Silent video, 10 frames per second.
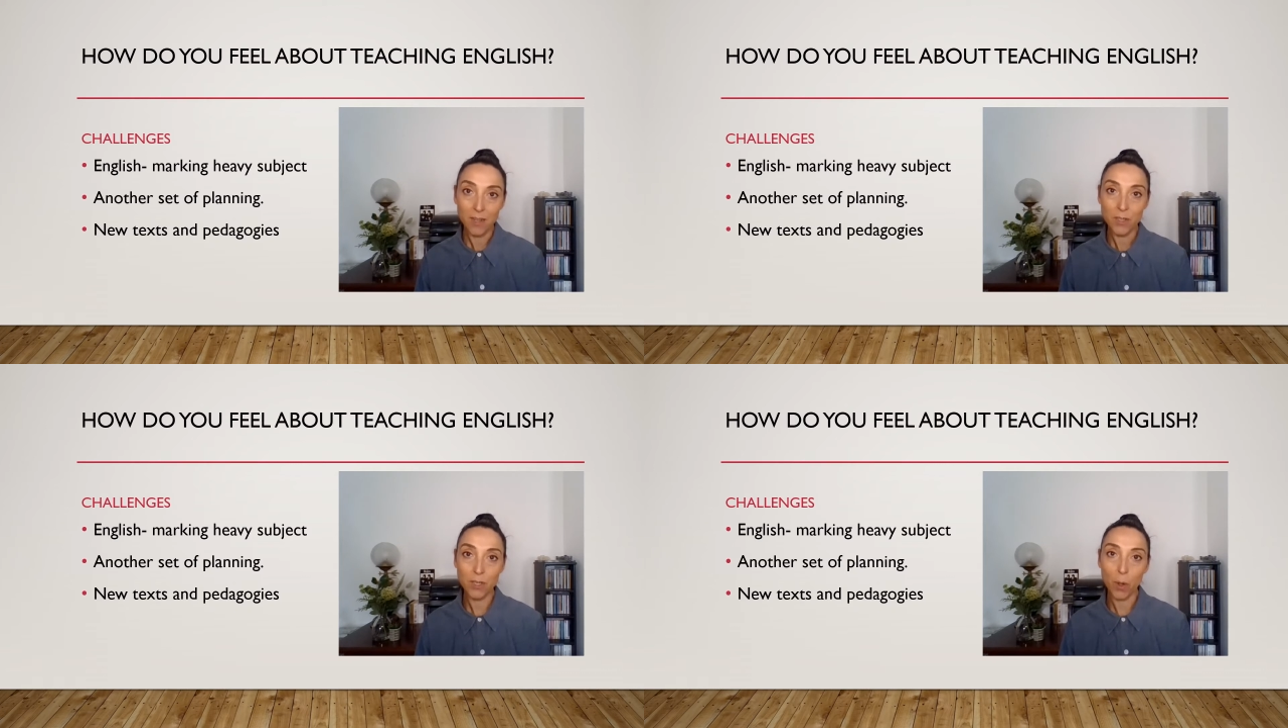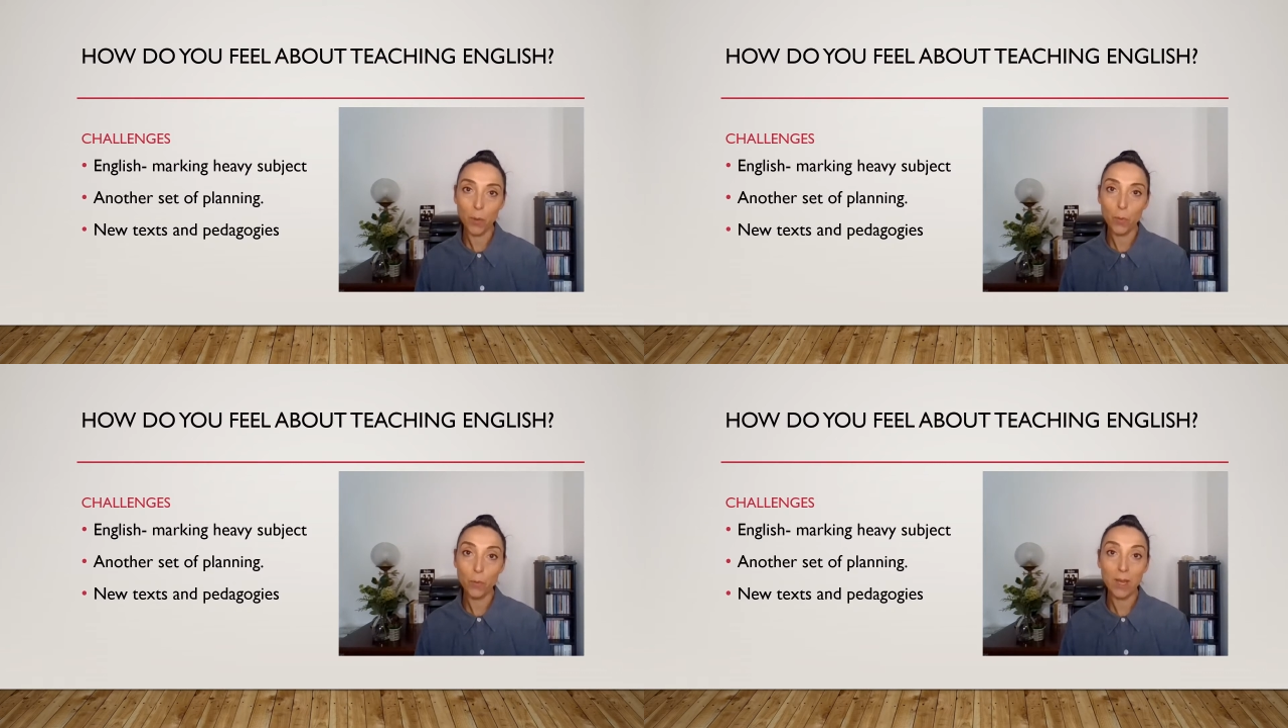
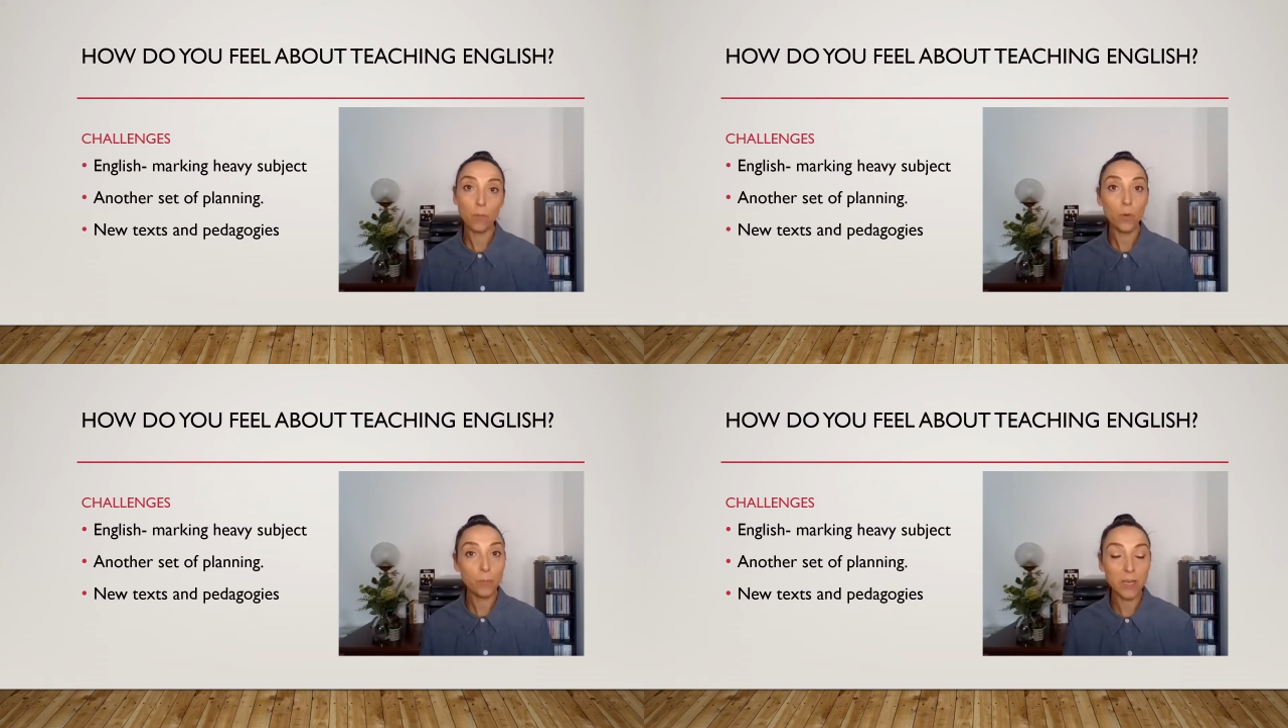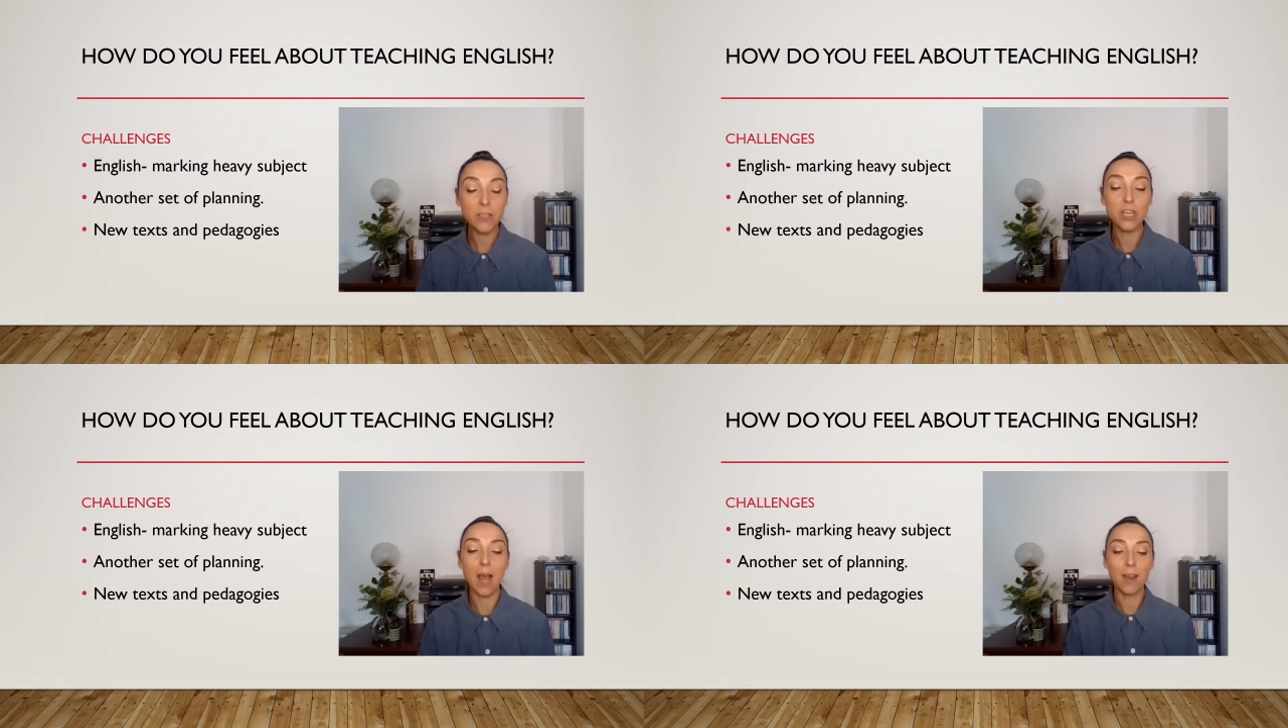So it will be a
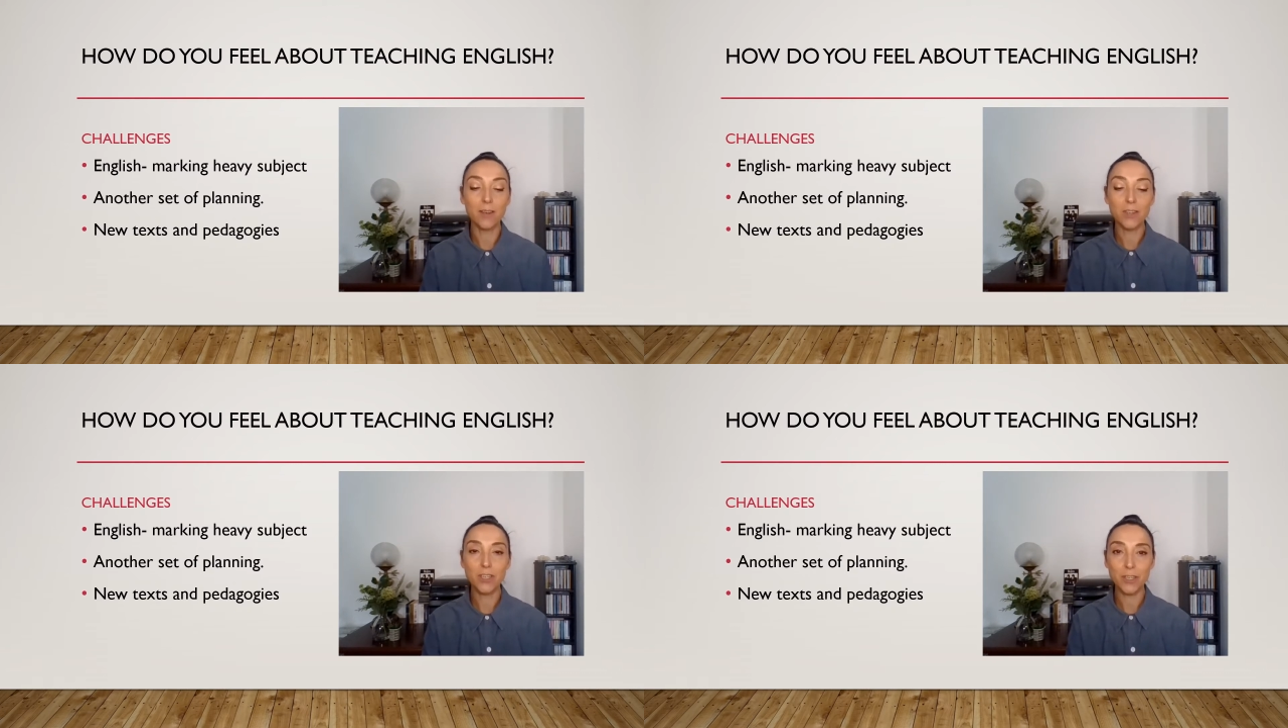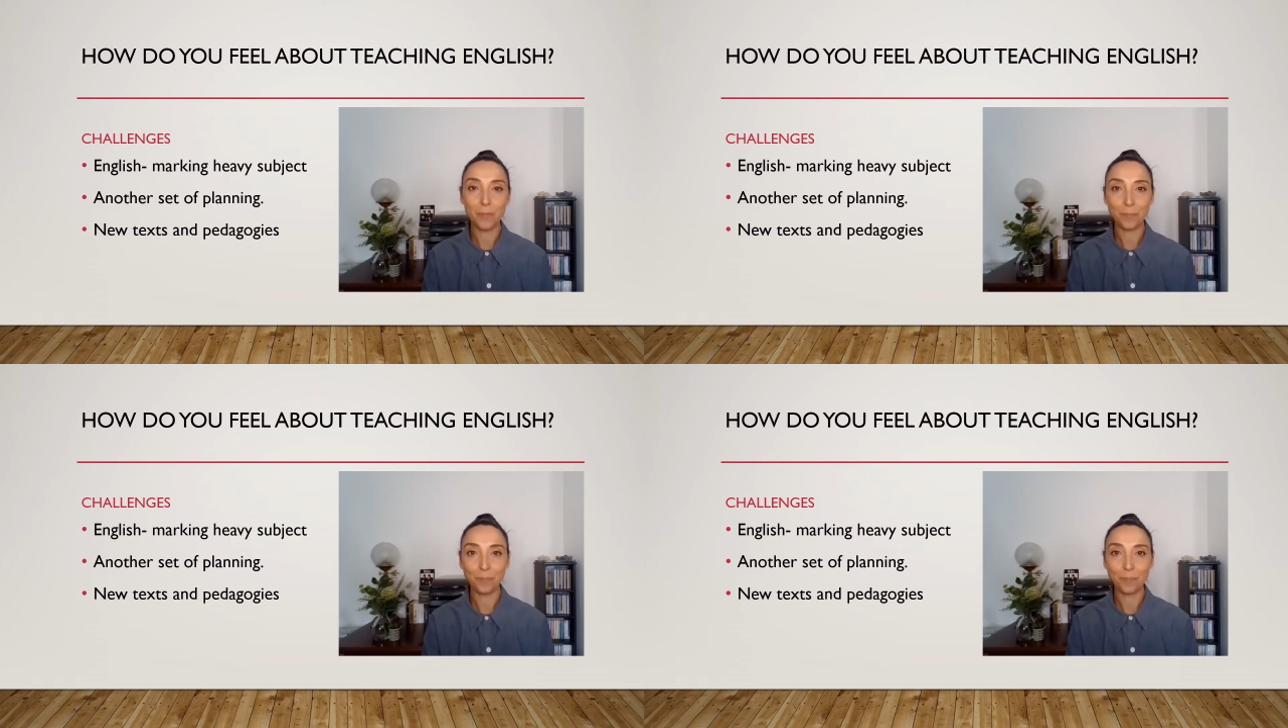challenge.